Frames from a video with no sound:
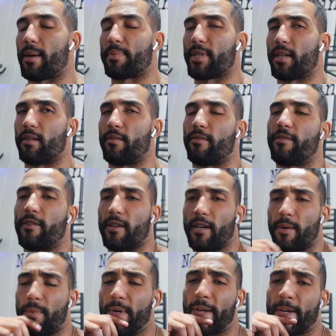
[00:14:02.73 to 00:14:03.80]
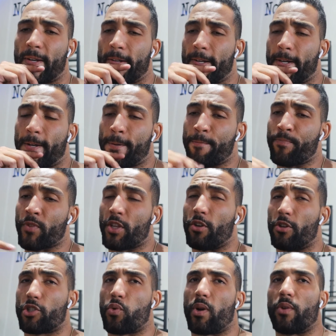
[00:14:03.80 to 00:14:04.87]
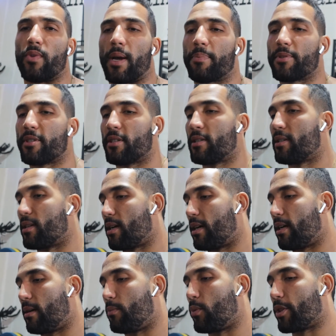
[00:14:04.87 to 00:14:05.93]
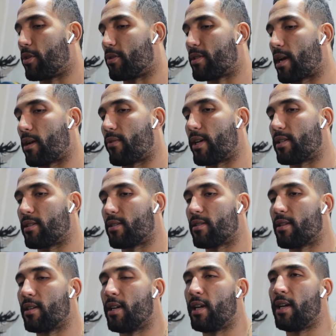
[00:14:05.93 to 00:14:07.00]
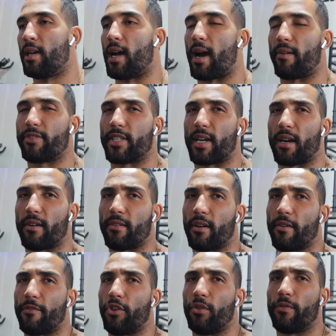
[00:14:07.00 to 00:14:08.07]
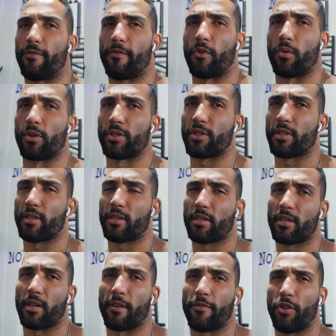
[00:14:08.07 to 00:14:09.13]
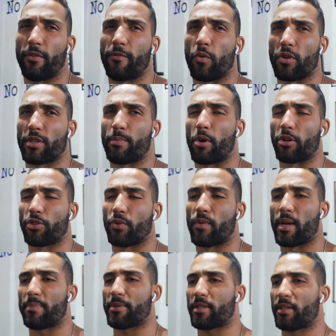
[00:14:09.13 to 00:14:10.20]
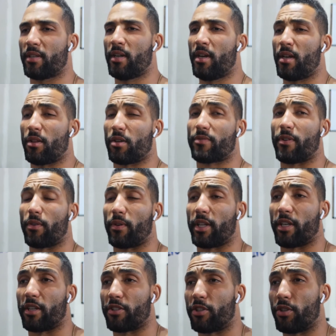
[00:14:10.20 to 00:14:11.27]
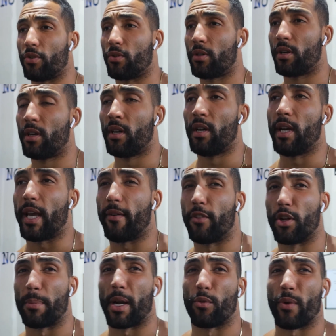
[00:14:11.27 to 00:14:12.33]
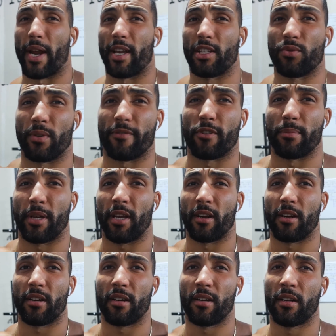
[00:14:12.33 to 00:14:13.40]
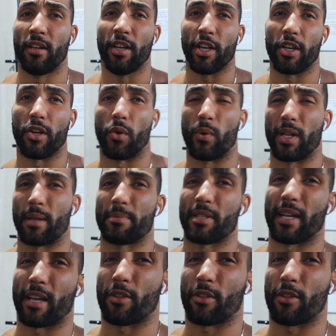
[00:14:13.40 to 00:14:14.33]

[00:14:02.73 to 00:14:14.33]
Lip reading: set of 20 reps with those side raises. I obviously got a few forced partial reps. Those felt really good too. Even though my range went from here, went up to like